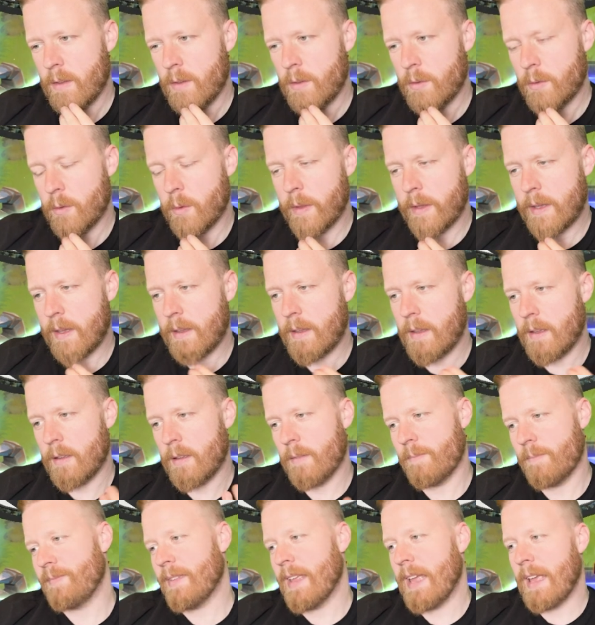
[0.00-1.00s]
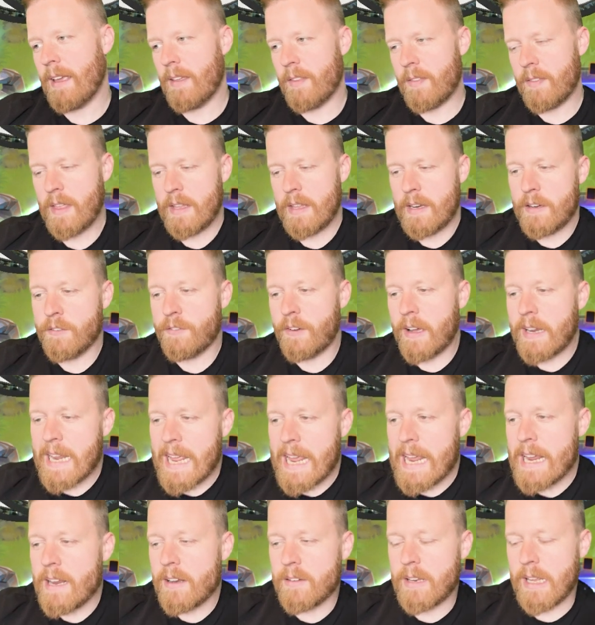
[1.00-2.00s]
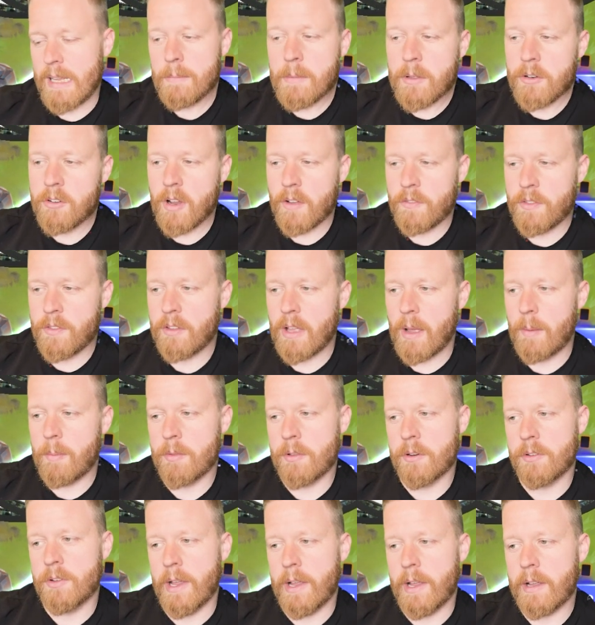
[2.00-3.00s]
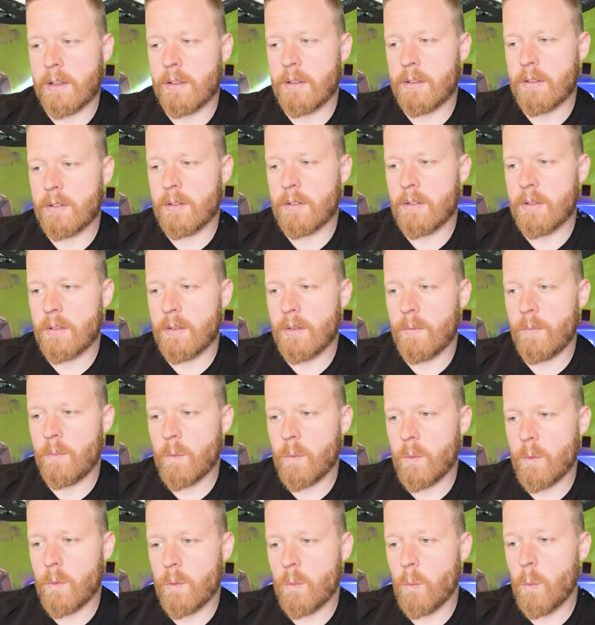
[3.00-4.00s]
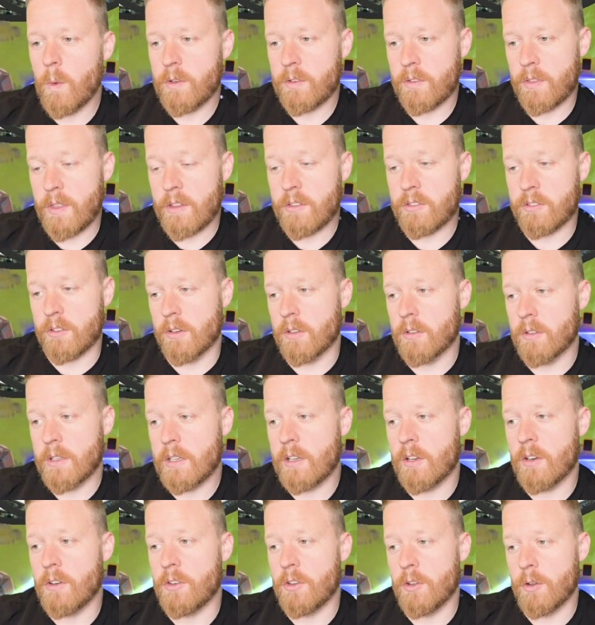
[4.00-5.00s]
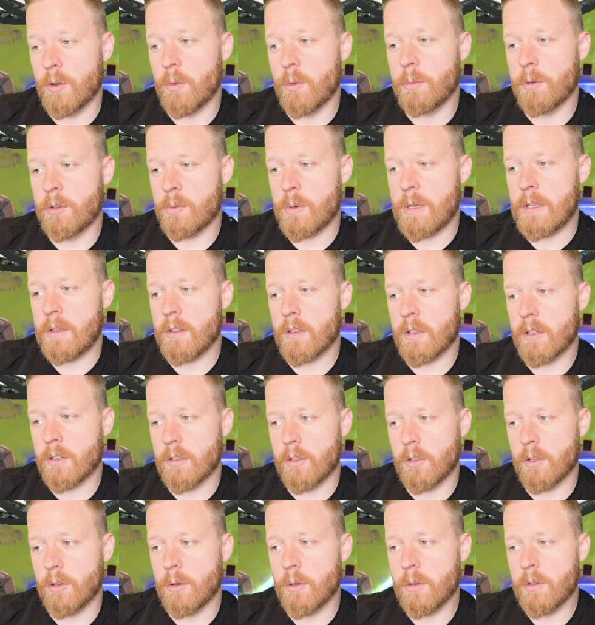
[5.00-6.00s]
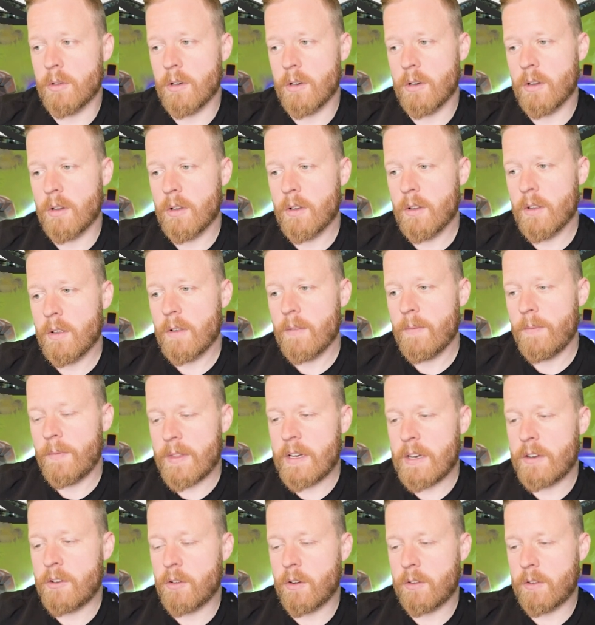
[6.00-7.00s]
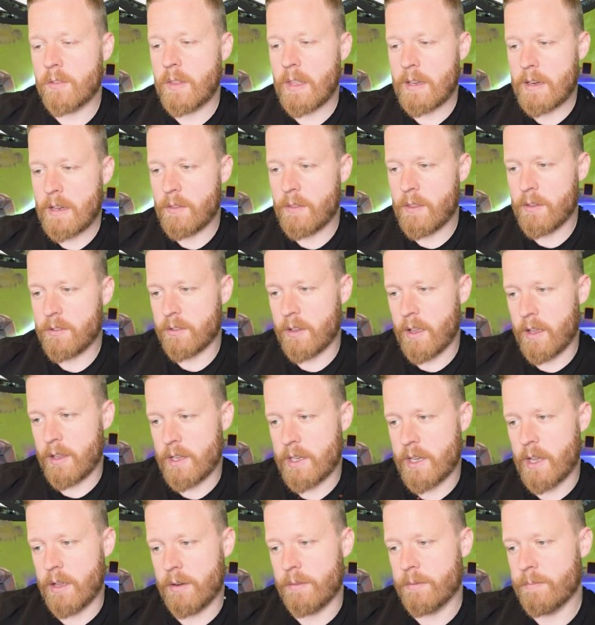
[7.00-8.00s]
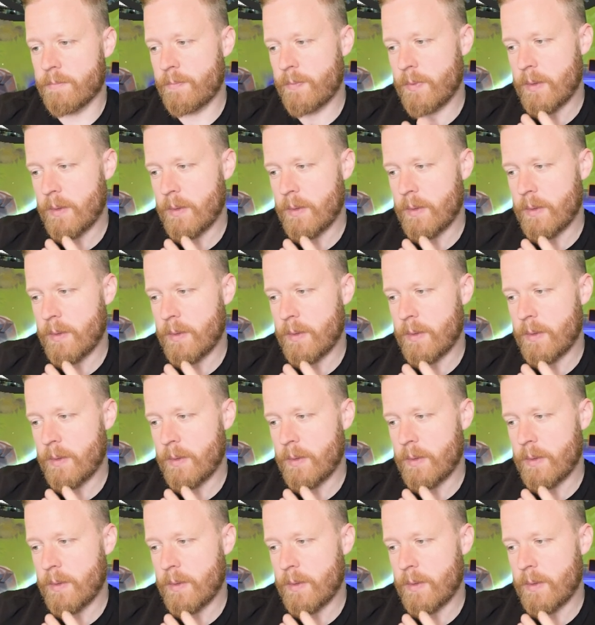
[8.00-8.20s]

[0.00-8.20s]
So, like, they need to find 8 damage off the top of their deck, which they certainly can do between the clue. They need this guy again.